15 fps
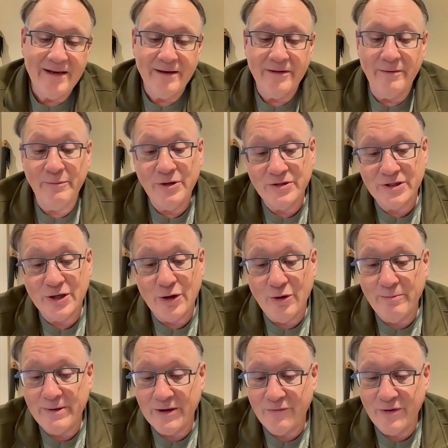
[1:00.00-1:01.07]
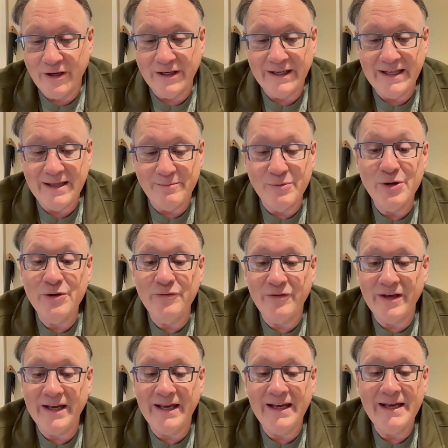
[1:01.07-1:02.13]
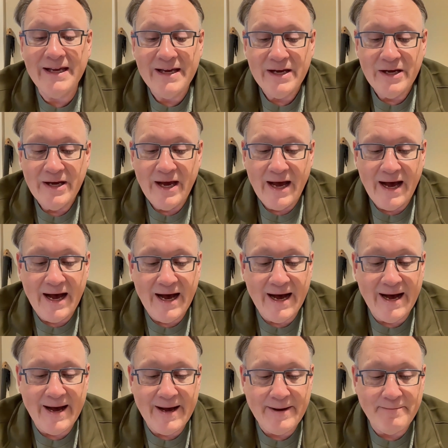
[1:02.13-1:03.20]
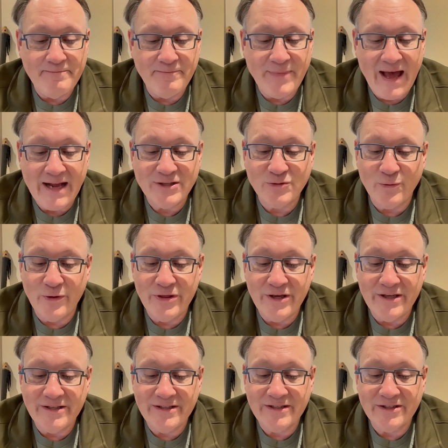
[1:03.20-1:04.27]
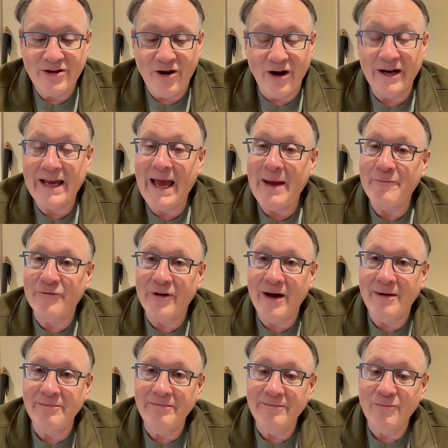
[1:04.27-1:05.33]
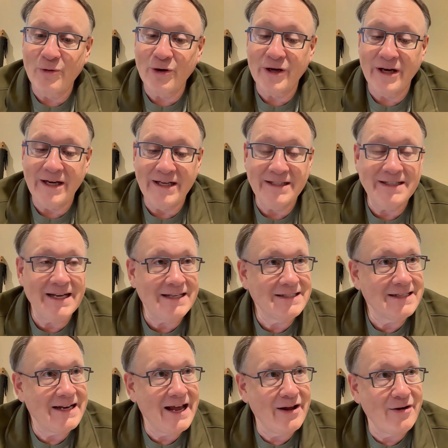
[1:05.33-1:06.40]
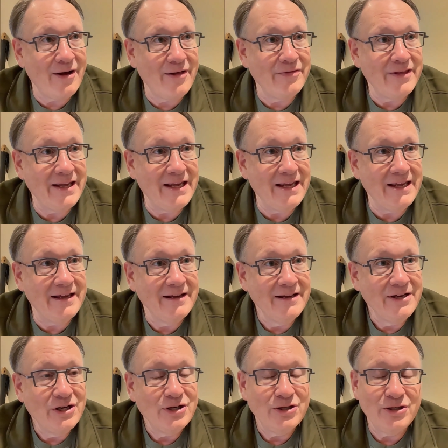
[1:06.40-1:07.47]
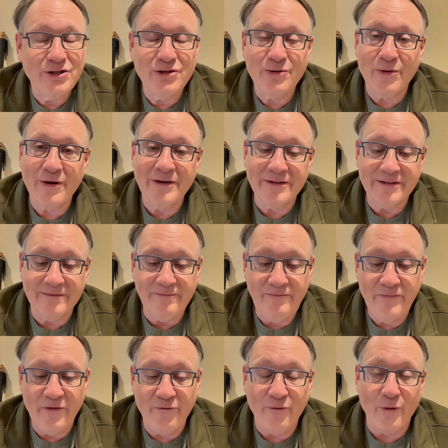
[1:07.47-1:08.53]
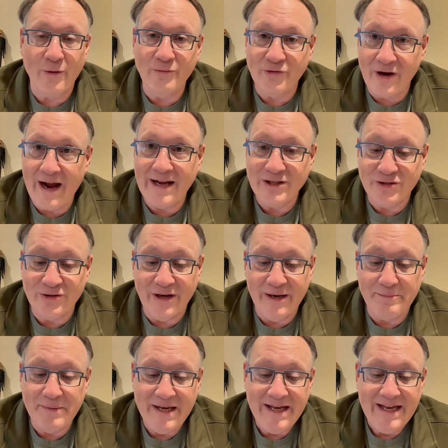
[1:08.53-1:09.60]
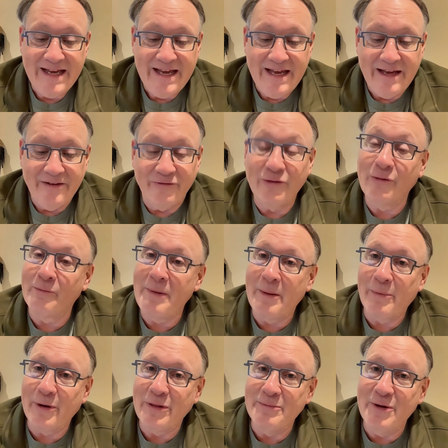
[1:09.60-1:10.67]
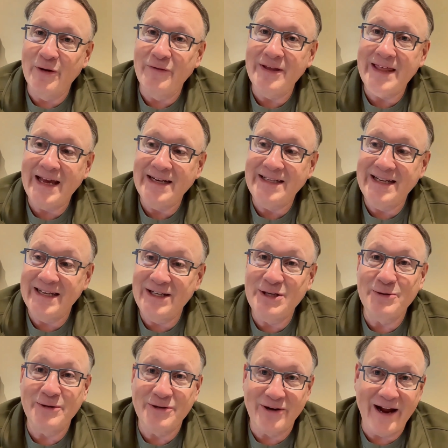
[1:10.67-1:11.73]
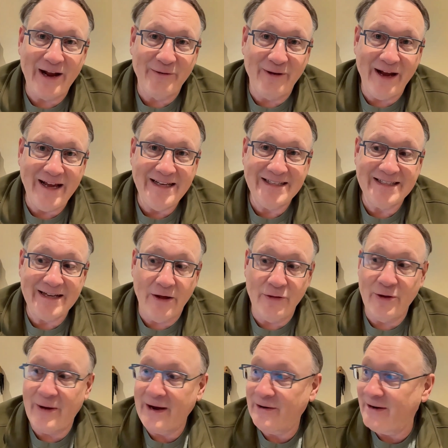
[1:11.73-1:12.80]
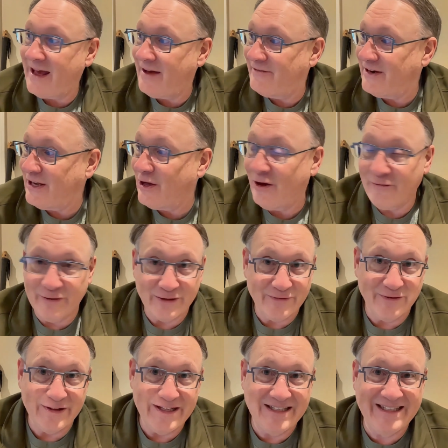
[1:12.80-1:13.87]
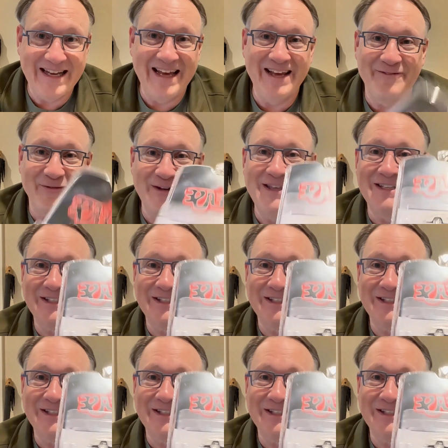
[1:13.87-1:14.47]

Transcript: the musical, but really the movie, that's where this car came from. We're going to test it out on the short form drag strip. If you remember in the movie, they did do a drag race, although I don't have any culverts for this for this